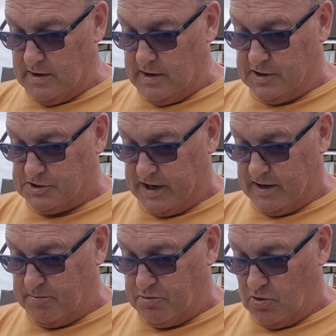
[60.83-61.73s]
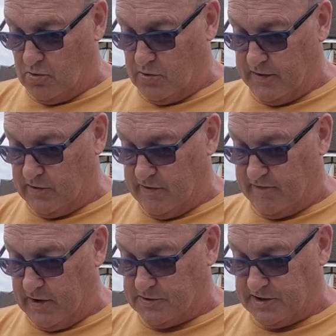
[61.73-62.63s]
You check your pool, you've got your
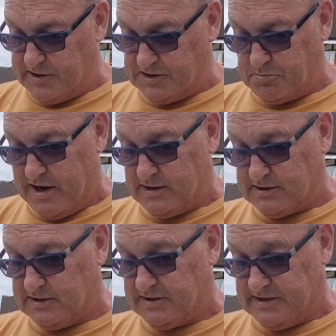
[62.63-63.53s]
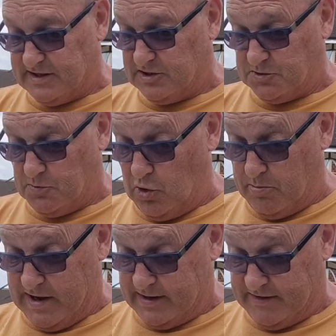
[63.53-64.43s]
floating dispensers, it tells you
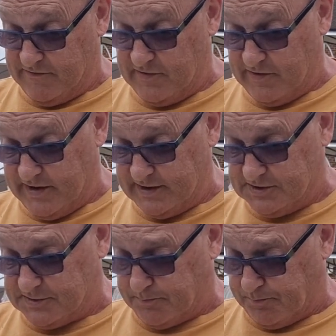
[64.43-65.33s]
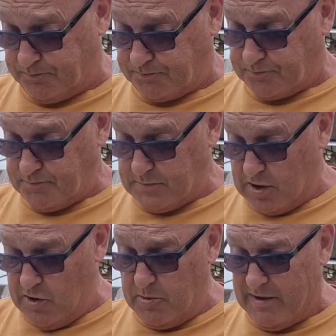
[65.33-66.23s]
about different things.
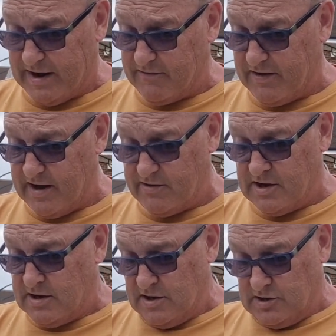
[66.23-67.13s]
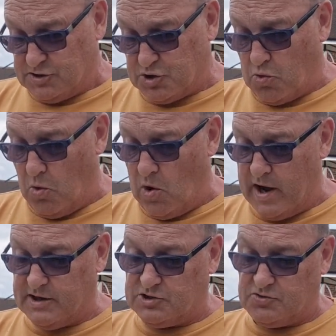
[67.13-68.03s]
On the back of here, it's
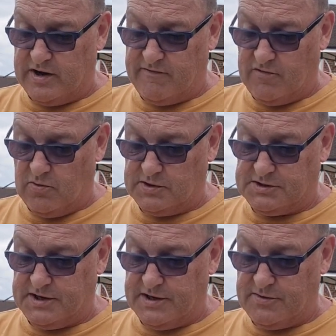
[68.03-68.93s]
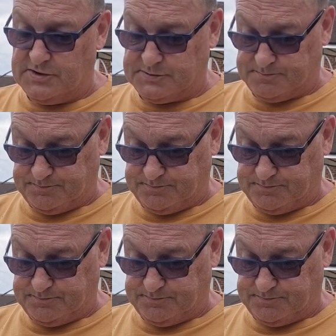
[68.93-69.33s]
quite straightforward to use.